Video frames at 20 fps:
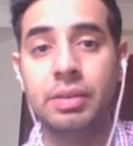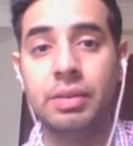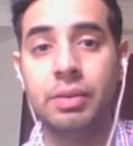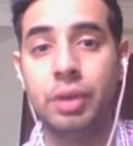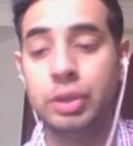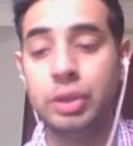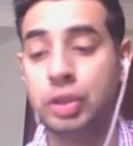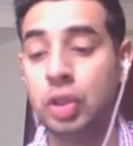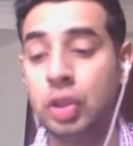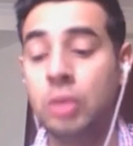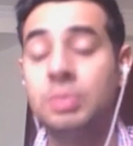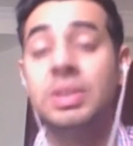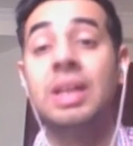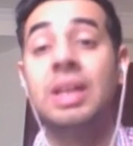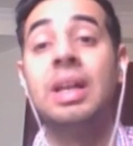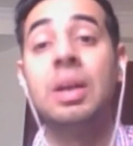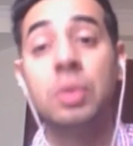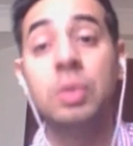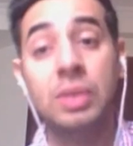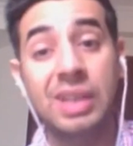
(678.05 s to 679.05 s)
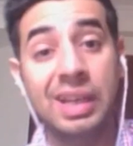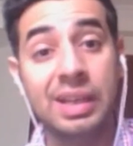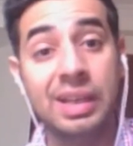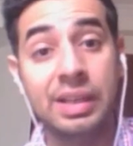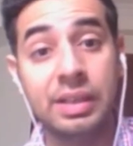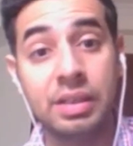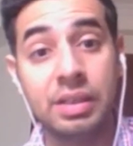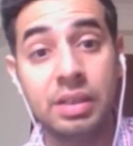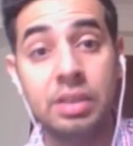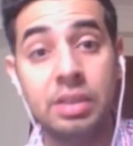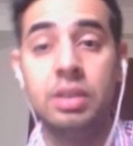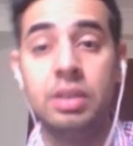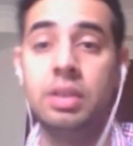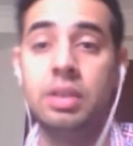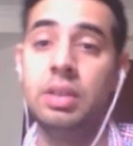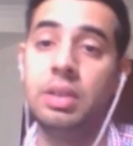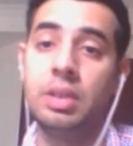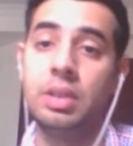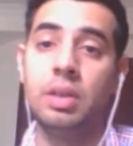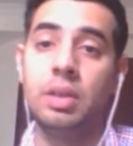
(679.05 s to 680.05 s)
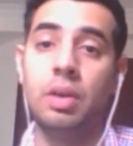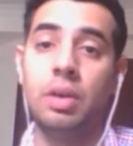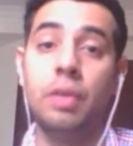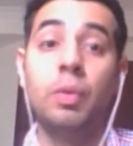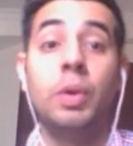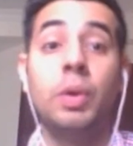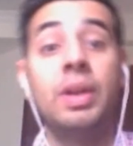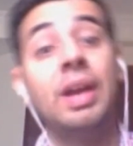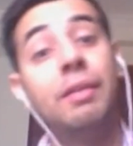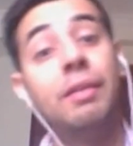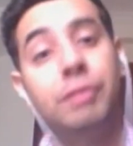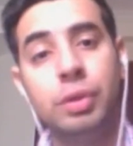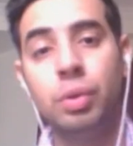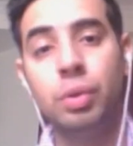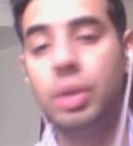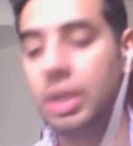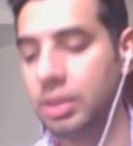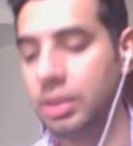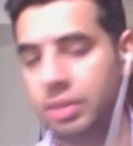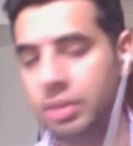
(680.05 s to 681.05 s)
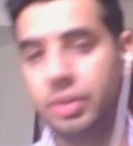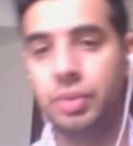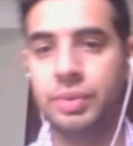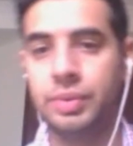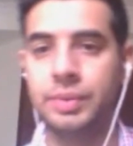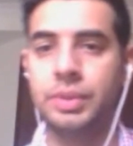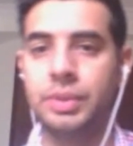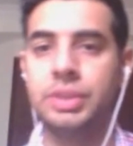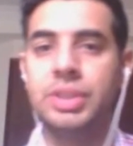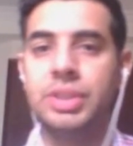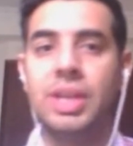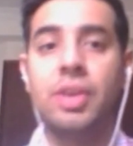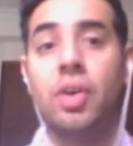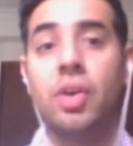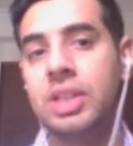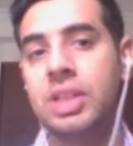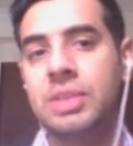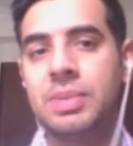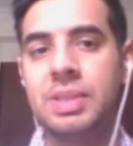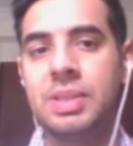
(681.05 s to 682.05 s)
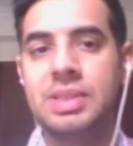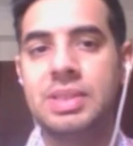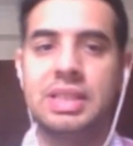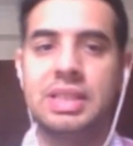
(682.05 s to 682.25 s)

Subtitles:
What jobs are out there, or what have you done? If you share your experience.